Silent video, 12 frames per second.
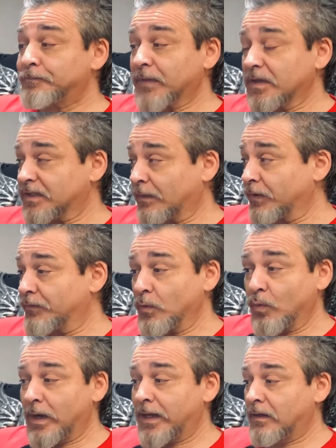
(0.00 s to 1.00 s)
Some of the
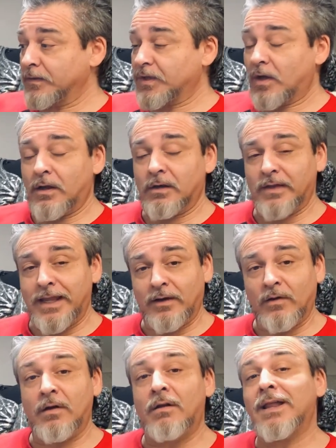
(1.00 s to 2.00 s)
welds, it
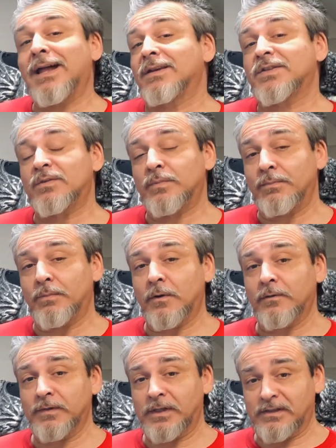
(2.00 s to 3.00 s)
all has to be
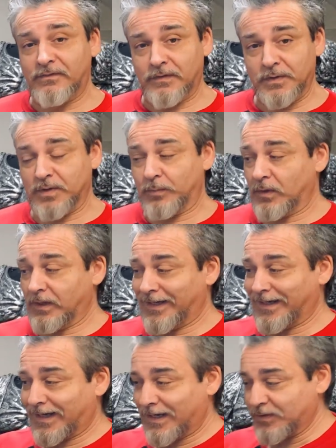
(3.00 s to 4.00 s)
perfectly visible, and
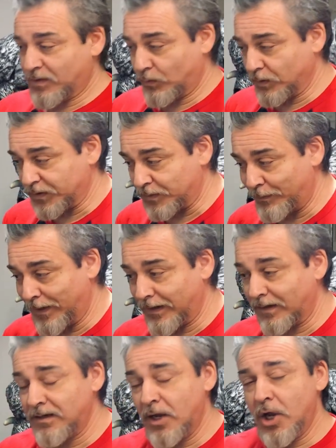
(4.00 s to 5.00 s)
it has to
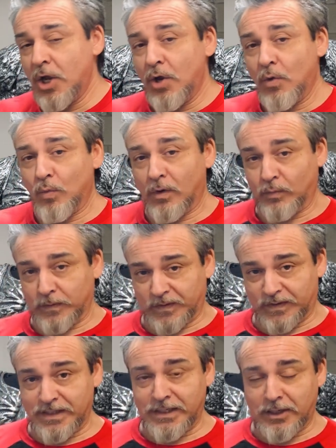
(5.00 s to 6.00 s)
respect what was
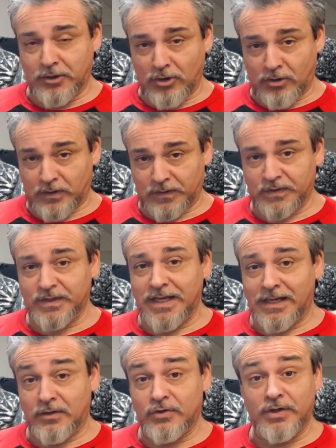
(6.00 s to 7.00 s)
seen on
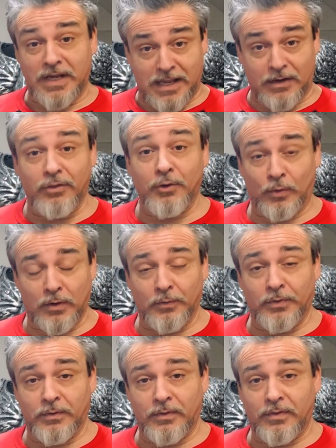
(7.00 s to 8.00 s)
stage and throughout
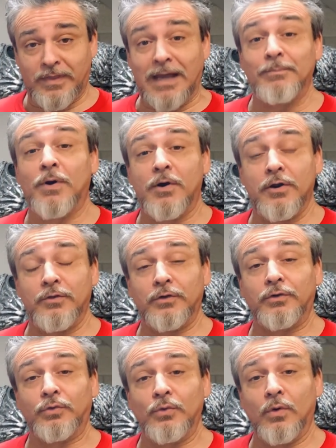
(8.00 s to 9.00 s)
that part of the
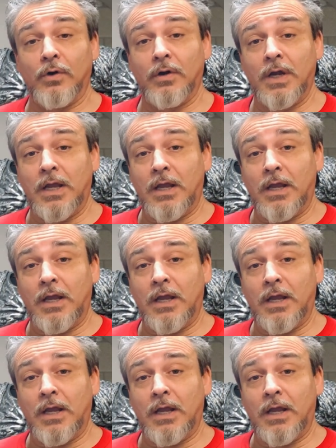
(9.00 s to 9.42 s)
tour.